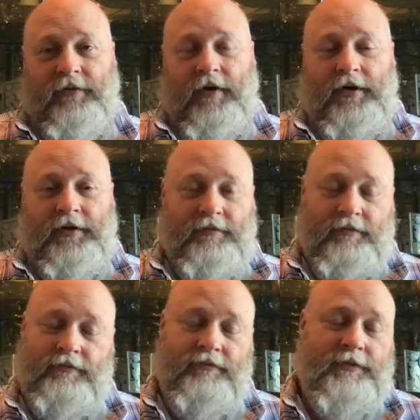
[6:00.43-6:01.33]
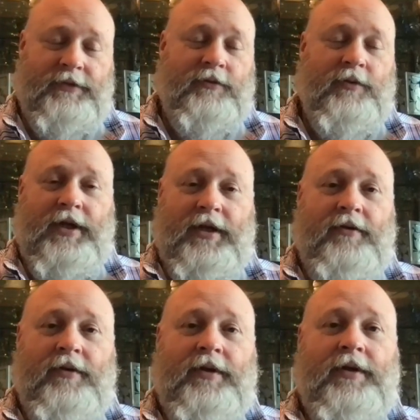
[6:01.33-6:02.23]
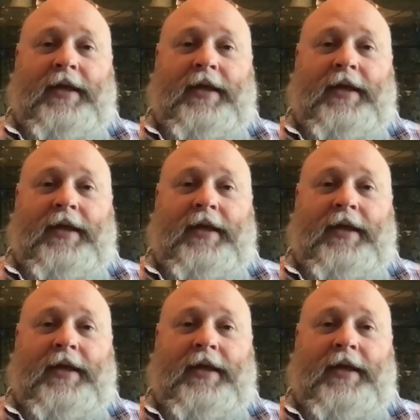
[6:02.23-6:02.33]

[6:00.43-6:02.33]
volume is when I do it.